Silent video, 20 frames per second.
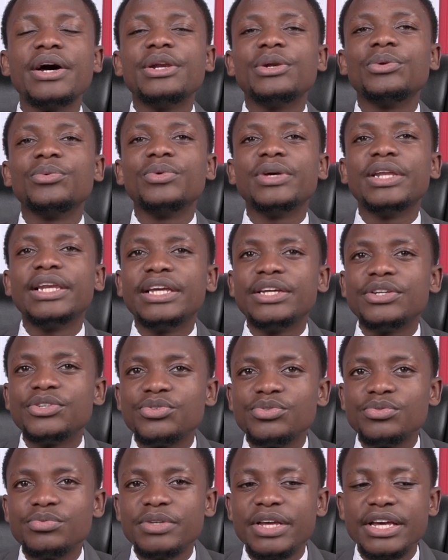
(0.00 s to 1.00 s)
unwilling
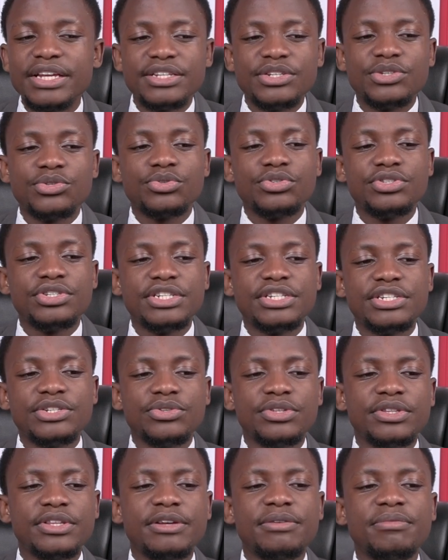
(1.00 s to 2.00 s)
to get into
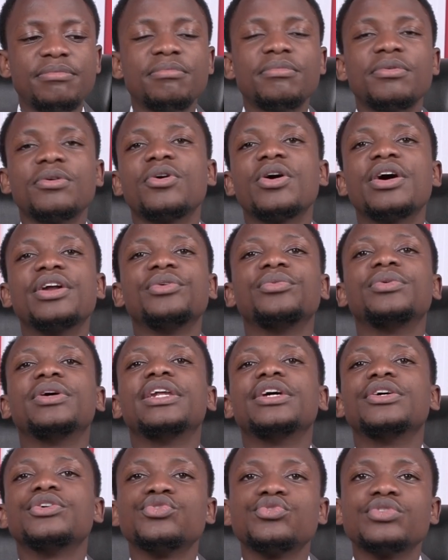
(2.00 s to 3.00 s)
treaties with them, more
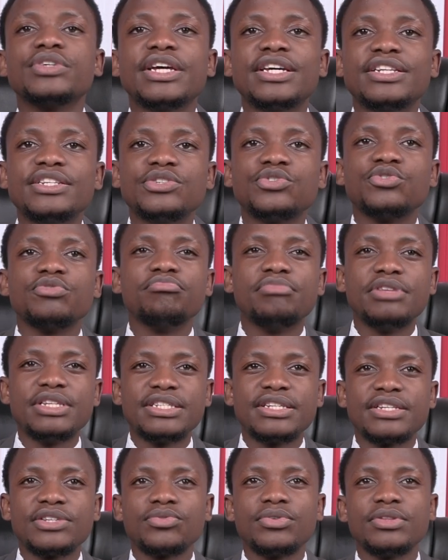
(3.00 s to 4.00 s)
unwilling to get into
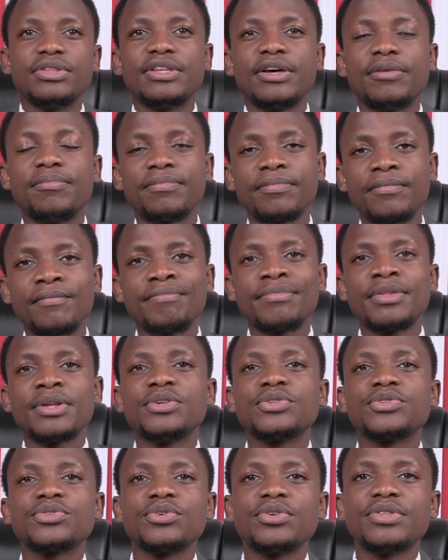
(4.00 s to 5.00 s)
business with them.
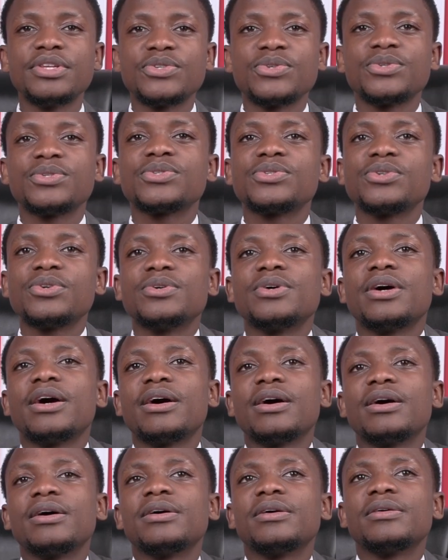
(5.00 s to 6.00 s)
So there's also
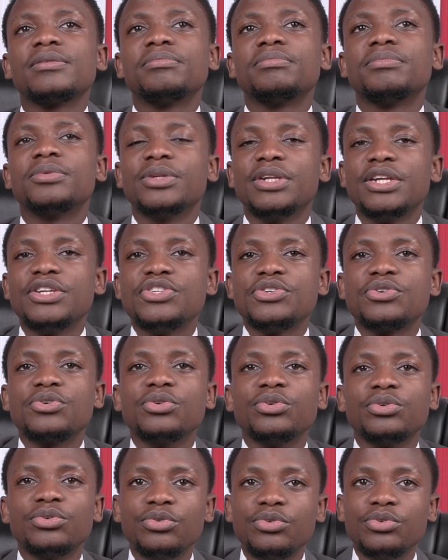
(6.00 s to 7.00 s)
a
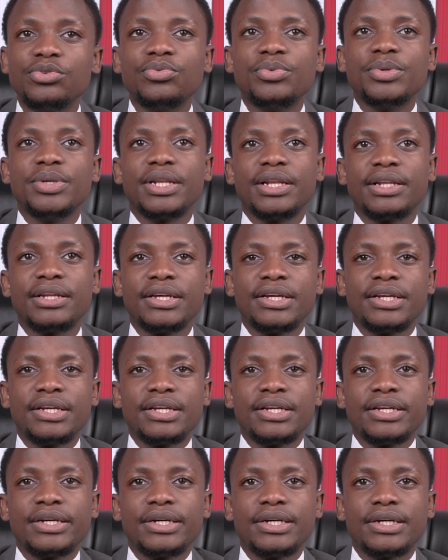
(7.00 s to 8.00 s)
political goodwill
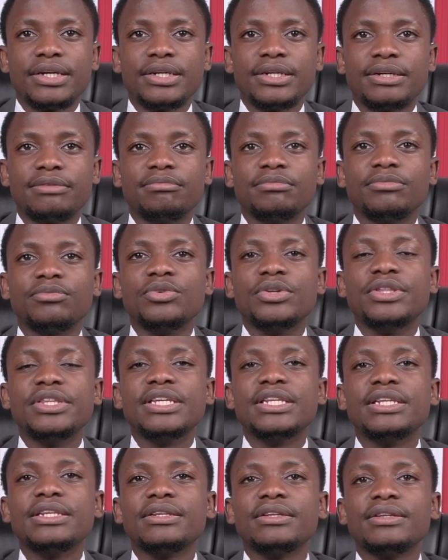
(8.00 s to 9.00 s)

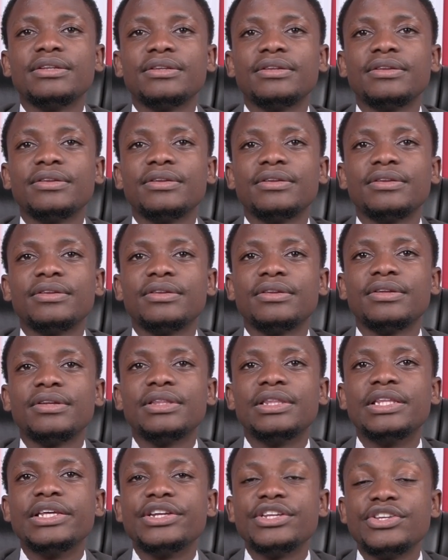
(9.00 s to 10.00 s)
within
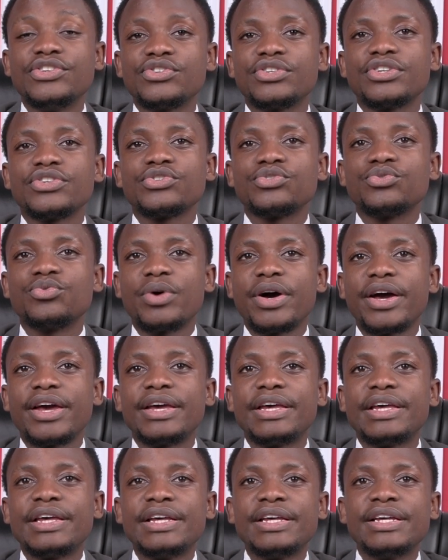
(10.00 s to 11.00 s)
the reason as to
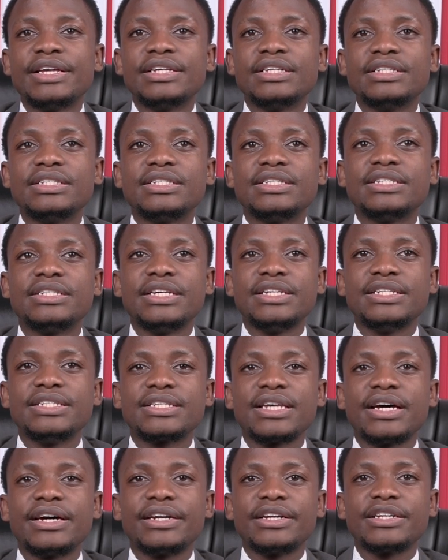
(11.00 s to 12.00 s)
why
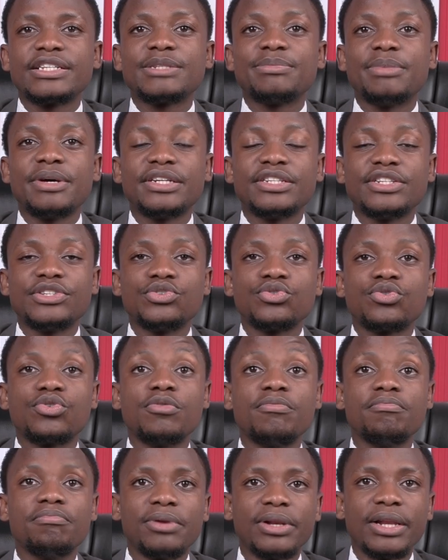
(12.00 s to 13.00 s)
states are expected to
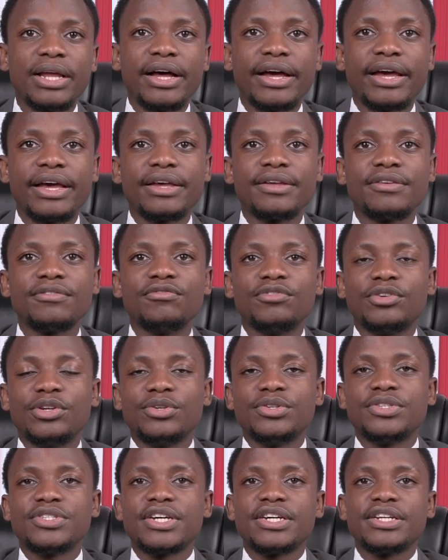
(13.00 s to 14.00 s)
comply
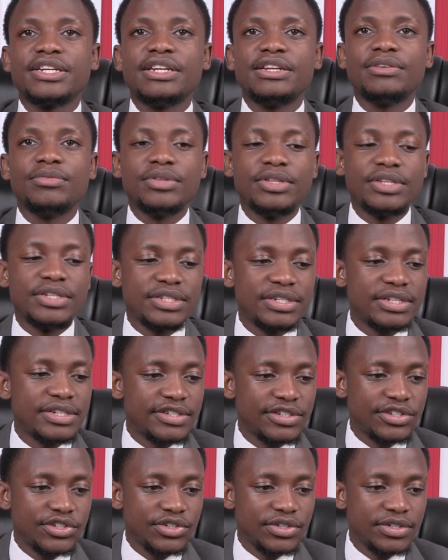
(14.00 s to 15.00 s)
voluntarily with these
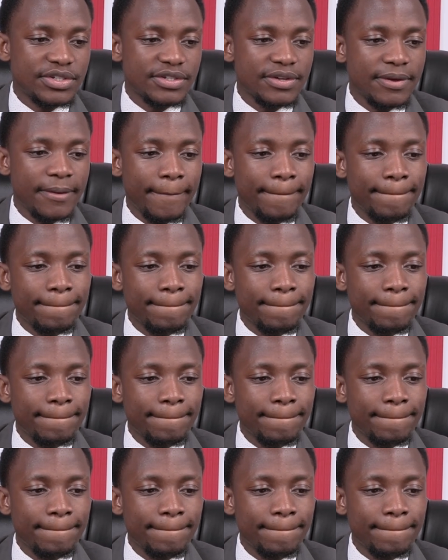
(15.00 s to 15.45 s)
decisions.